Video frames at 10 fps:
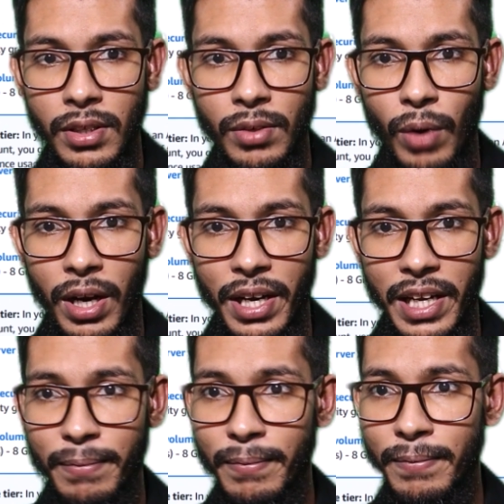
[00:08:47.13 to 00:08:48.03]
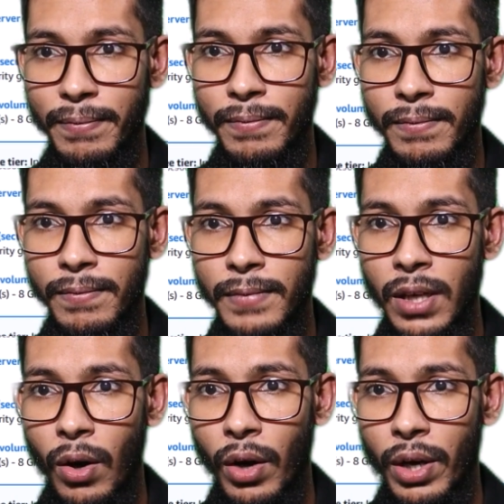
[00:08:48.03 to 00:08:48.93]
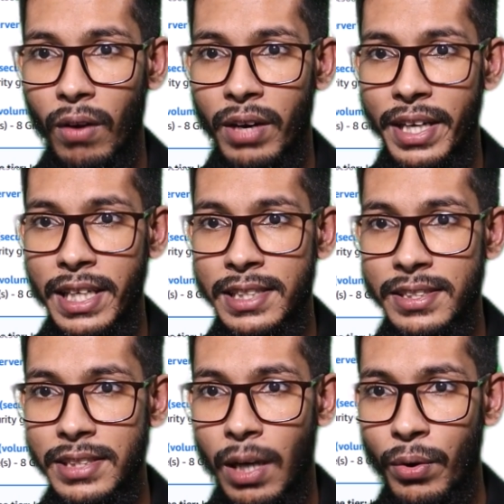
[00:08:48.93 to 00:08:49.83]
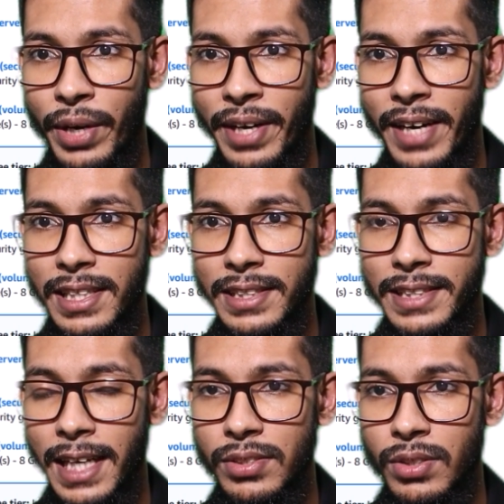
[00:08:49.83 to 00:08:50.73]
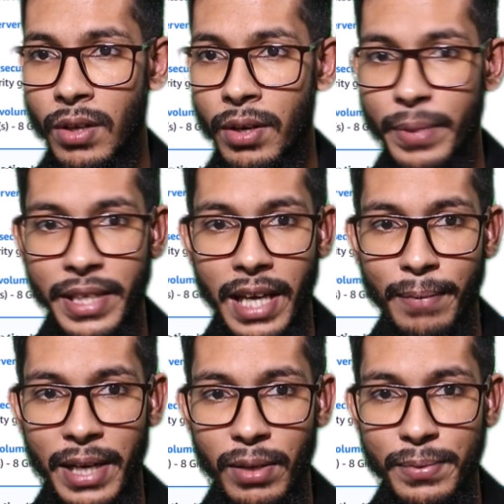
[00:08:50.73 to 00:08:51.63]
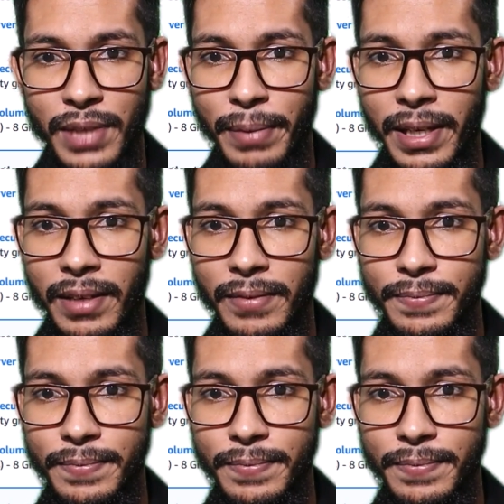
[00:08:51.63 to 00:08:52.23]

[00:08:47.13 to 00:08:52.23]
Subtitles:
one name. Okay, already it's downloaded, right? jax.pm. Are you observing?